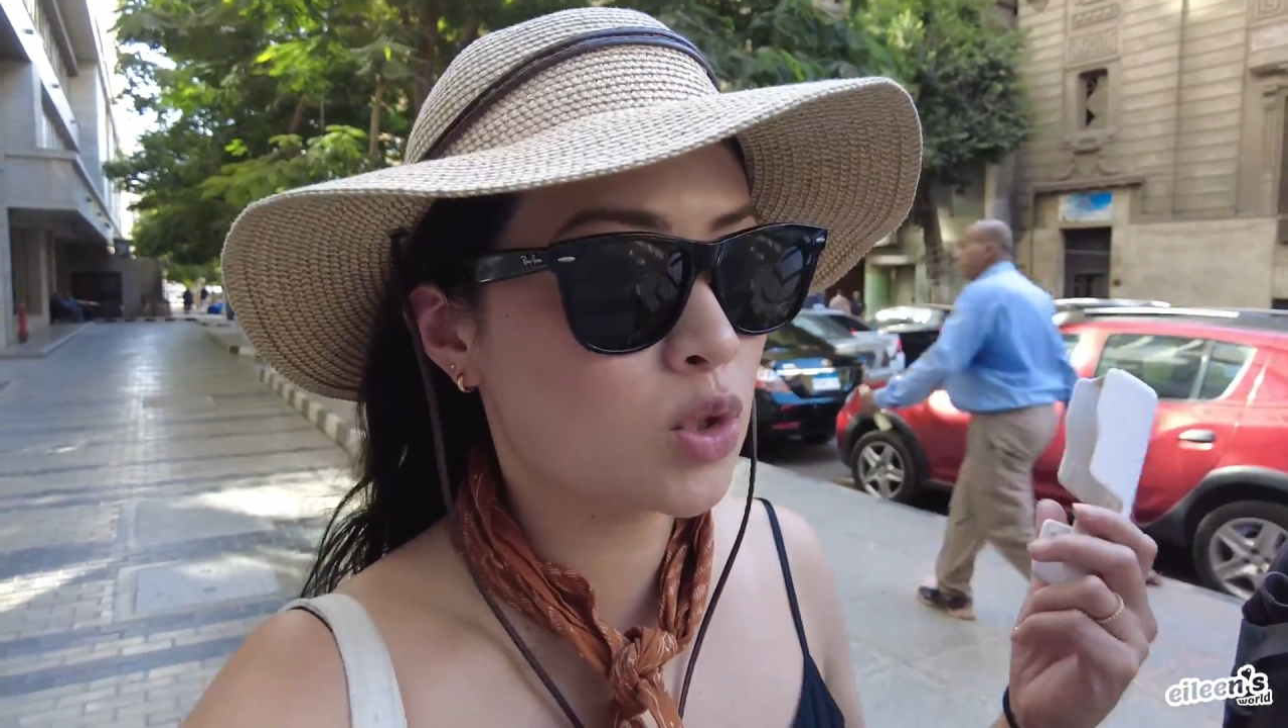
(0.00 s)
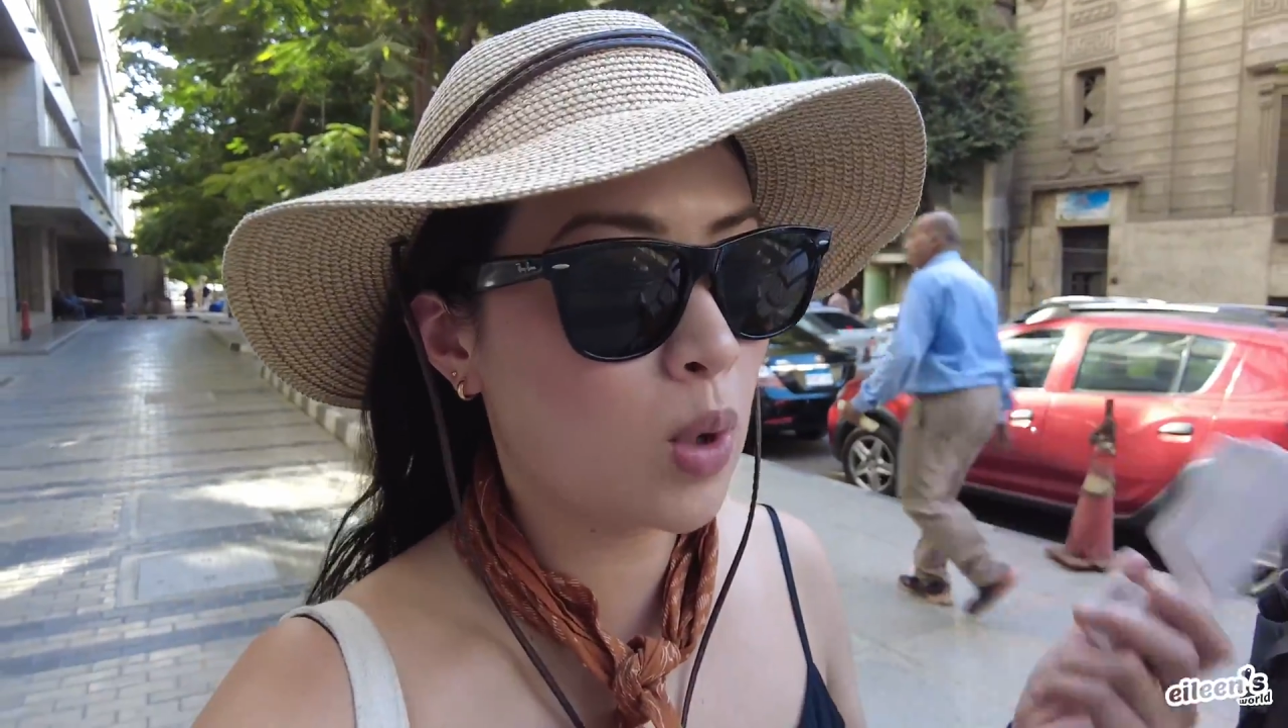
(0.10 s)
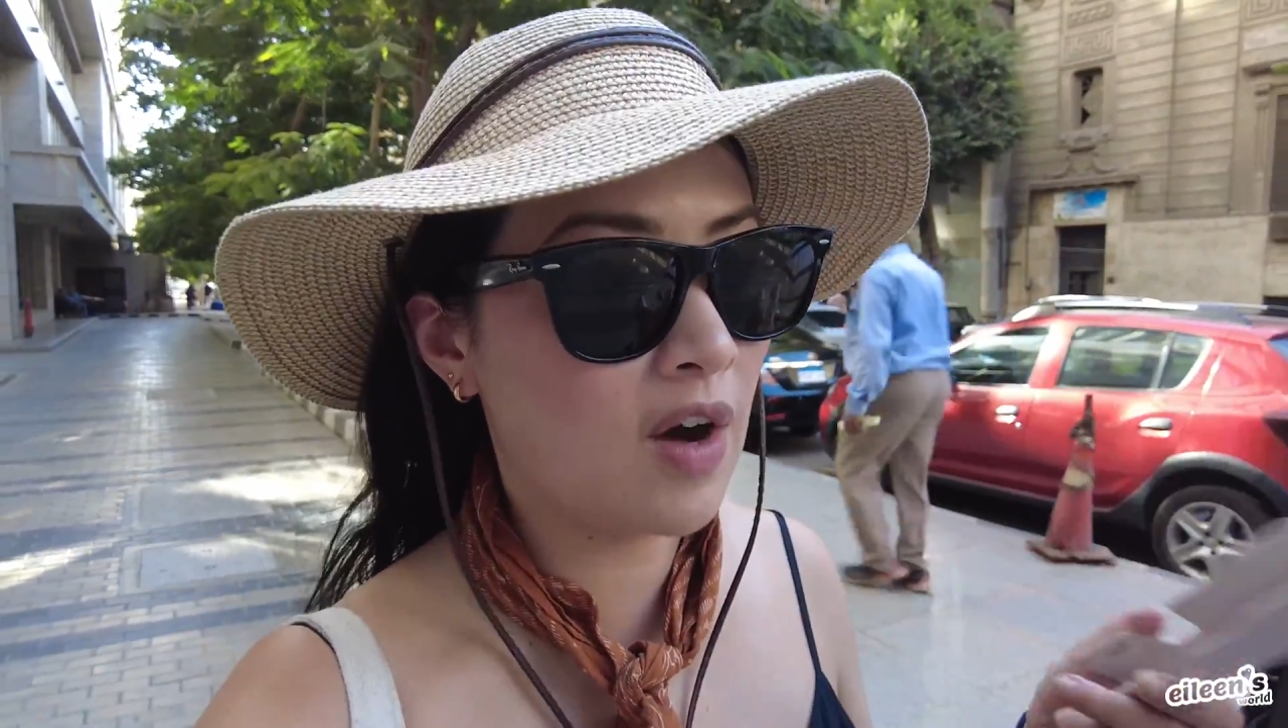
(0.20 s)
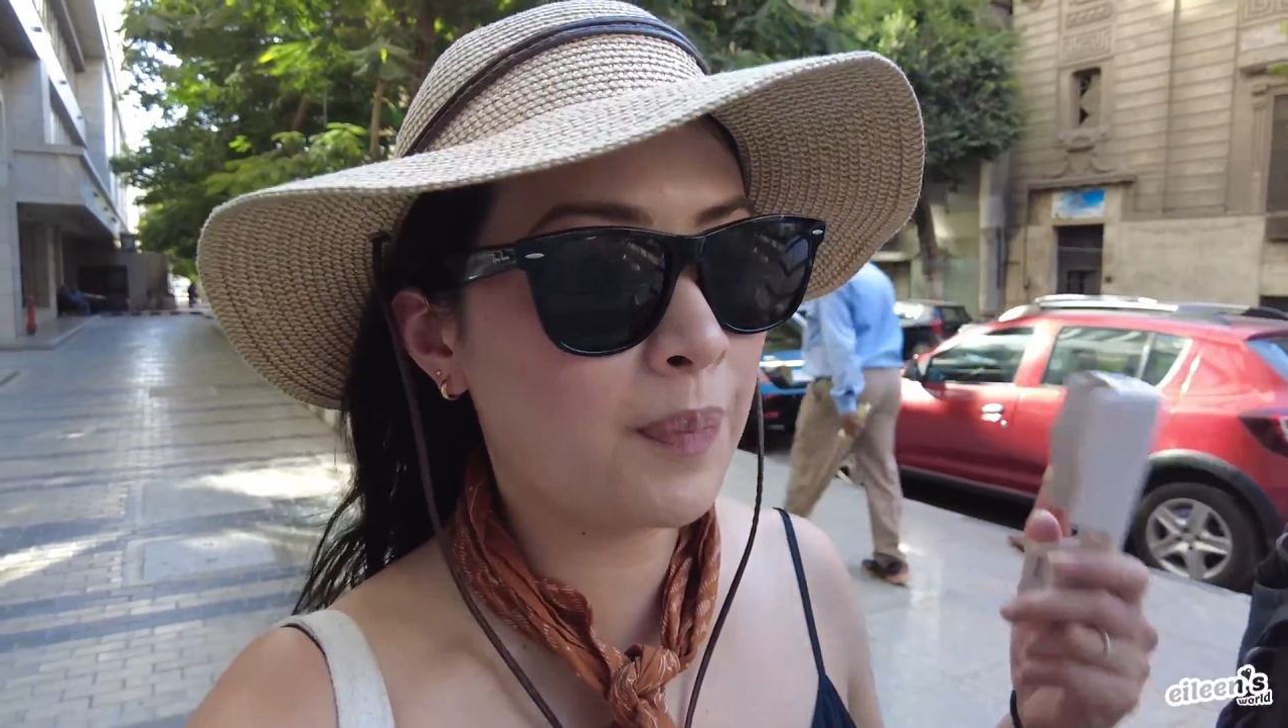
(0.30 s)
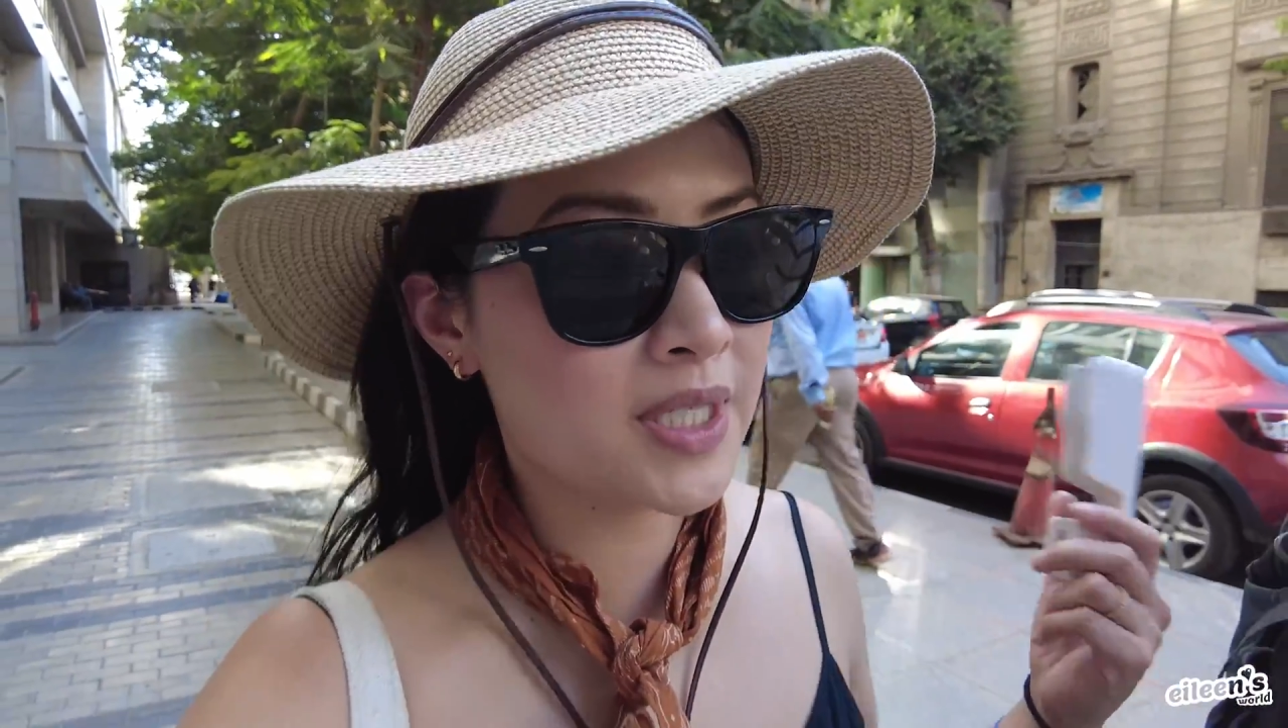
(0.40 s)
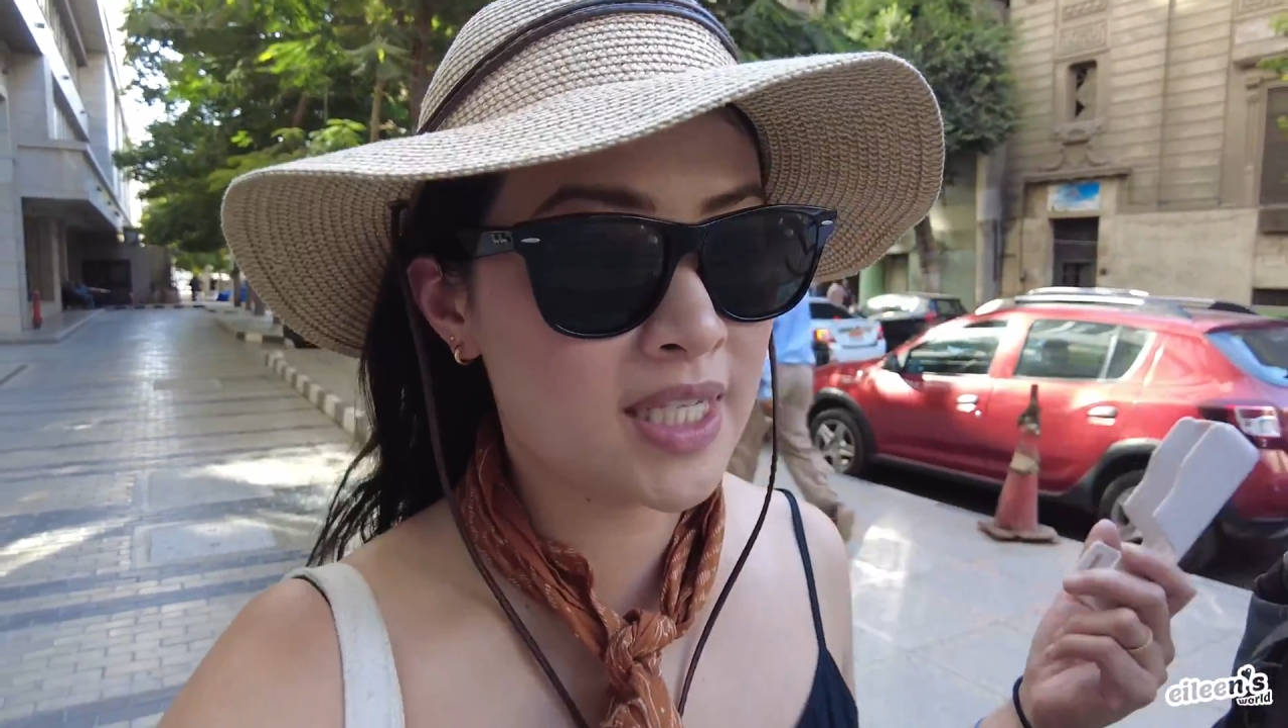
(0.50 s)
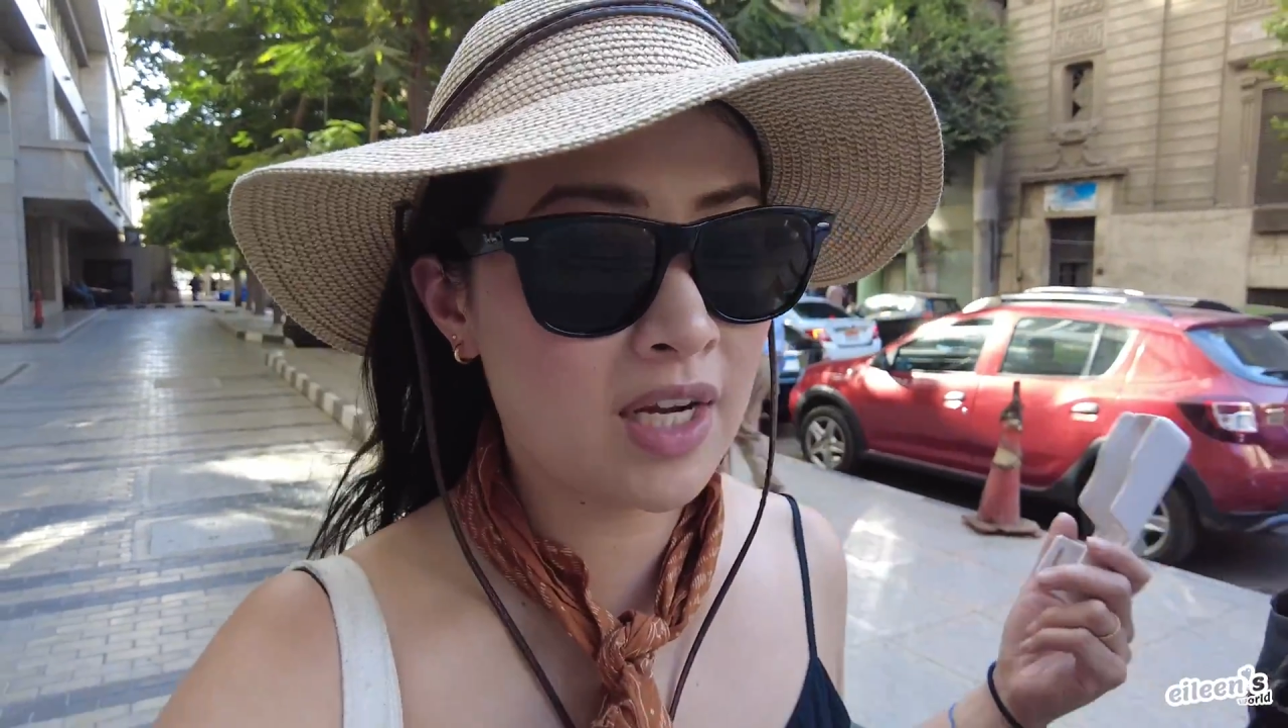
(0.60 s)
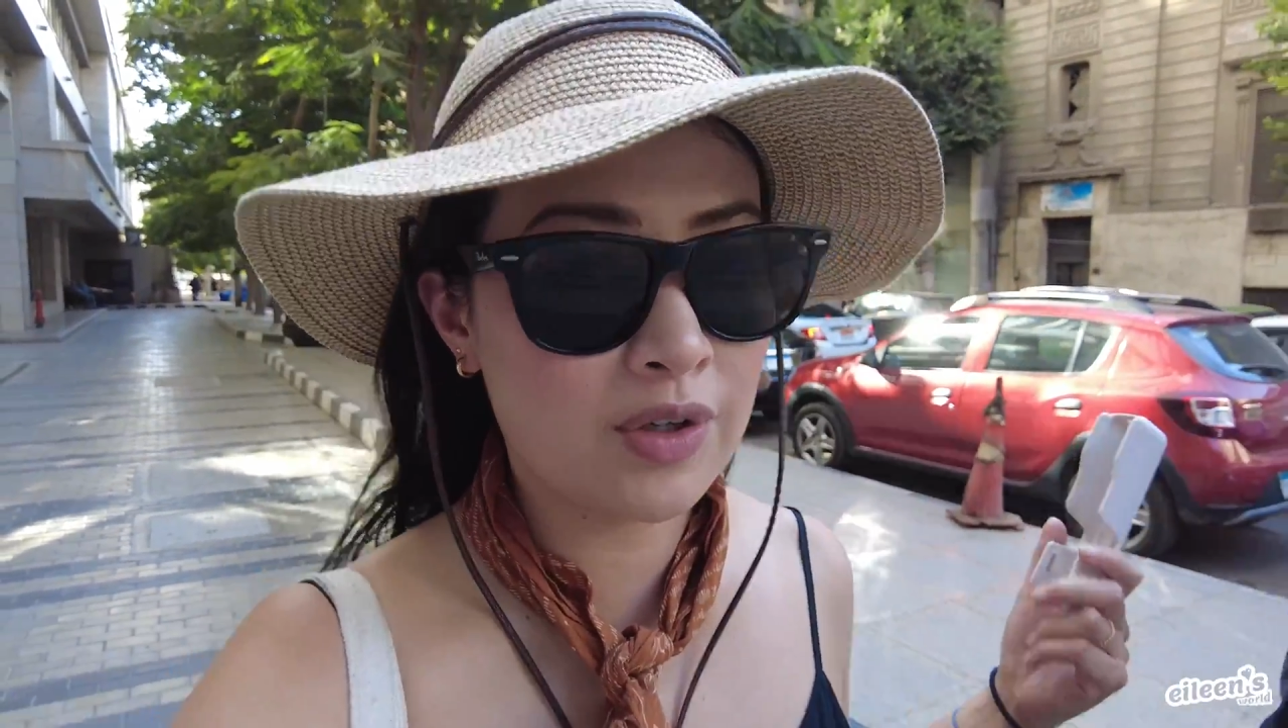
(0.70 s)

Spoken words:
12%